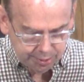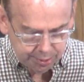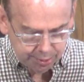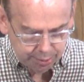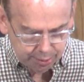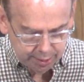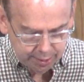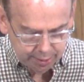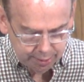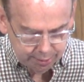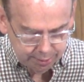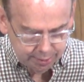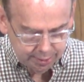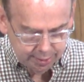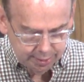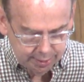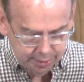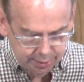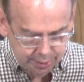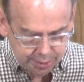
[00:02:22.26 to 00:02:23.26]
her here to,
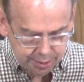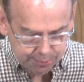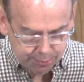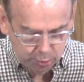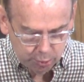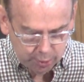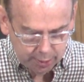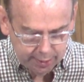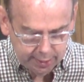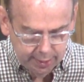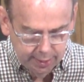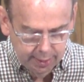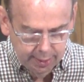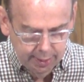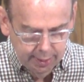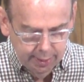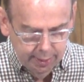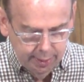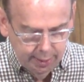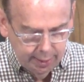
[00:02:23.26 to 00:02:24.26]
this morning
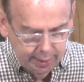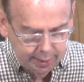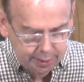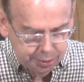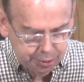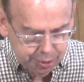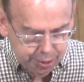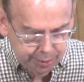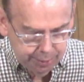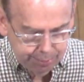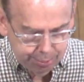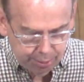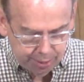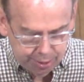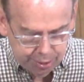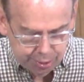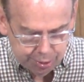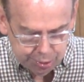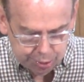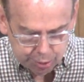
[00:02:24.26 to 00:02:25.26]
as she
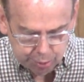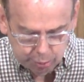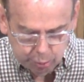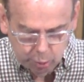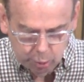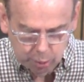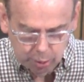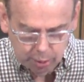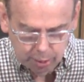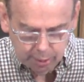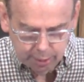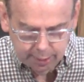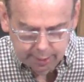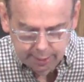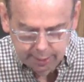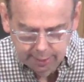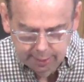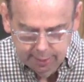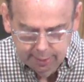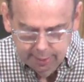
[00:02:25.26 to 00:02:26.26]
preaches your word
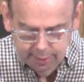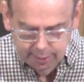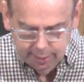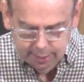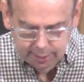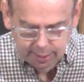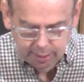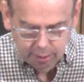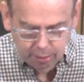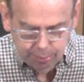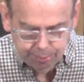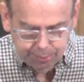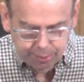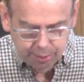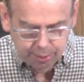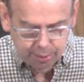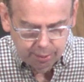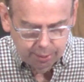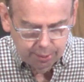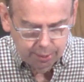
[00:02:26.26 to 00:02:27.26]
and help the,
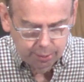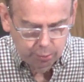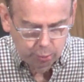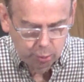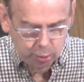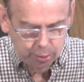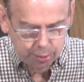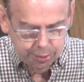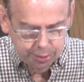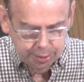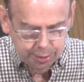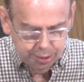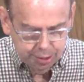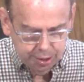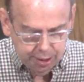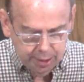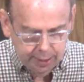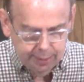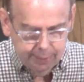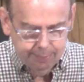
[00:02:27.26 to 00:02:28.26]
the words that
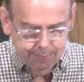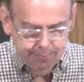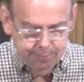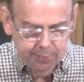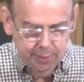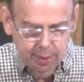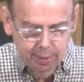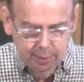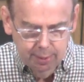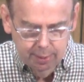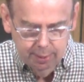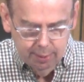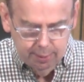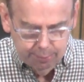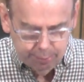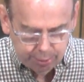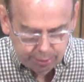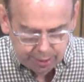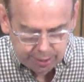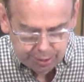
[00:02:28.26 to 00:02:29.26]
she
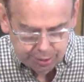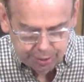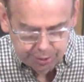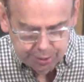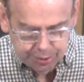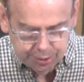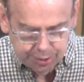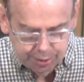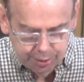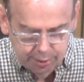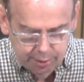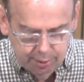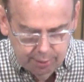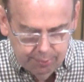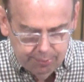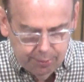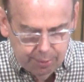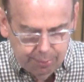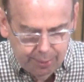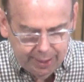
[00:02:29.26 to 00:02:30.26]
preaches
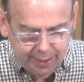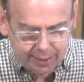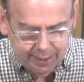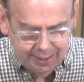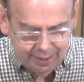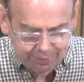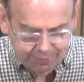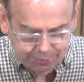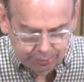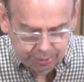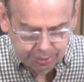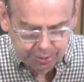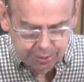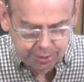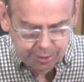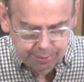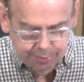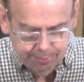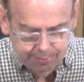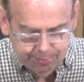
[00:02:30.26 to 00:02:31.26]
make a difference
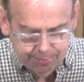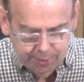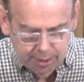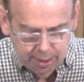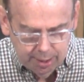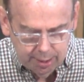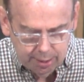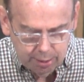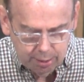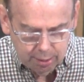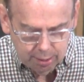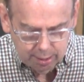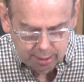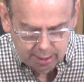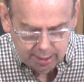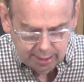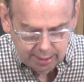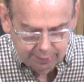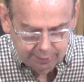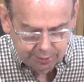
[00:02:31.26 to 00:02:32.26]
in our
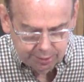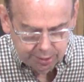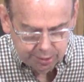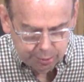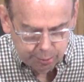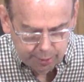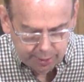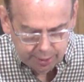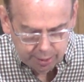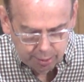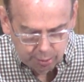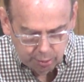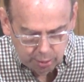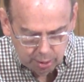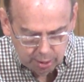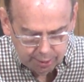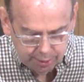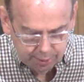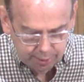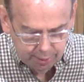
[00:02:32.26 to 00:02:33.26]
lives as we go
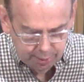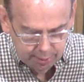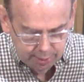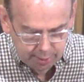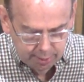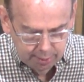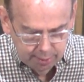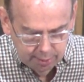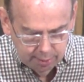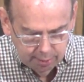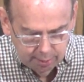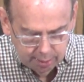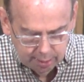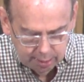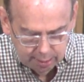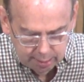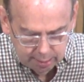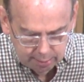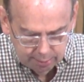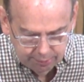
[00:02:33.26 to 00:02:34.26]
on
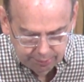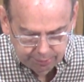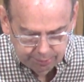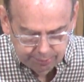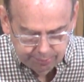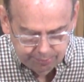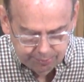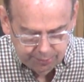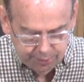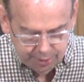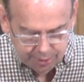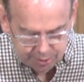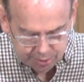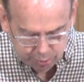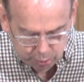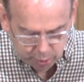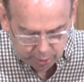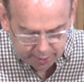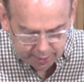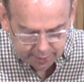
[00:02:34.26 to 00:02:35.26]
uh, this
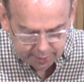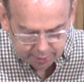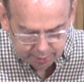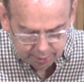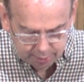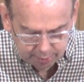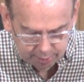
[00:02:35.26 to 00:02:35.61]
week and,